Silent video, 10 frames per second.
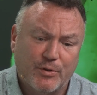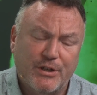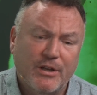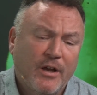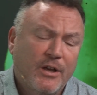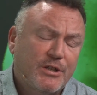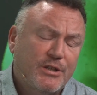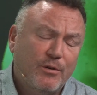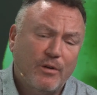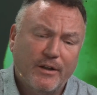She
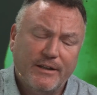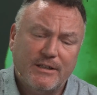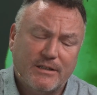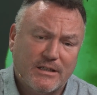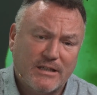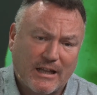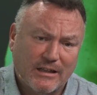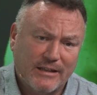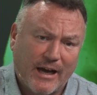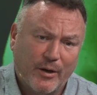still needs to settle
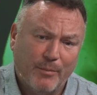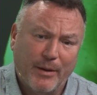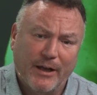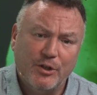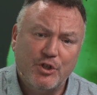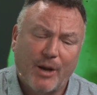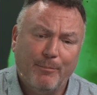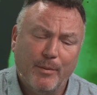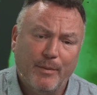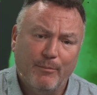down a bit and
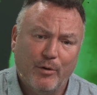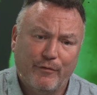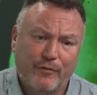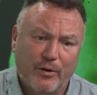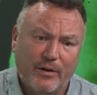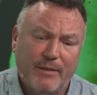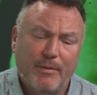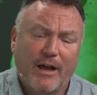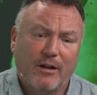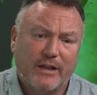jump a bit more fluently,
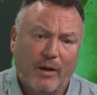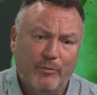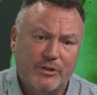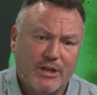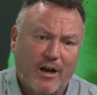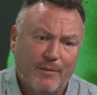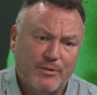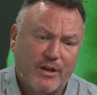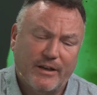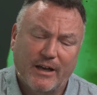but that'll come with time.
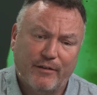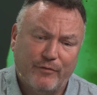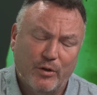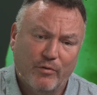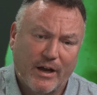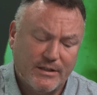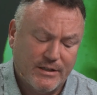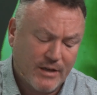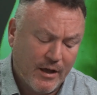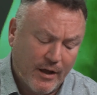She's only had a few
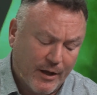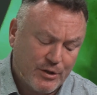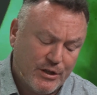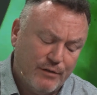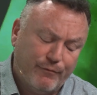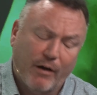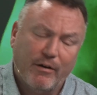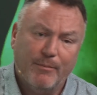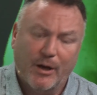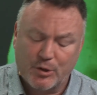races and she's
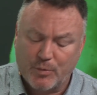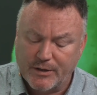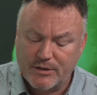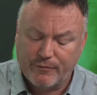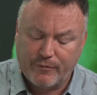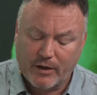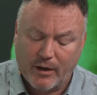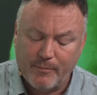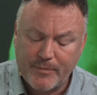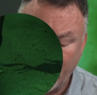very much one to follow.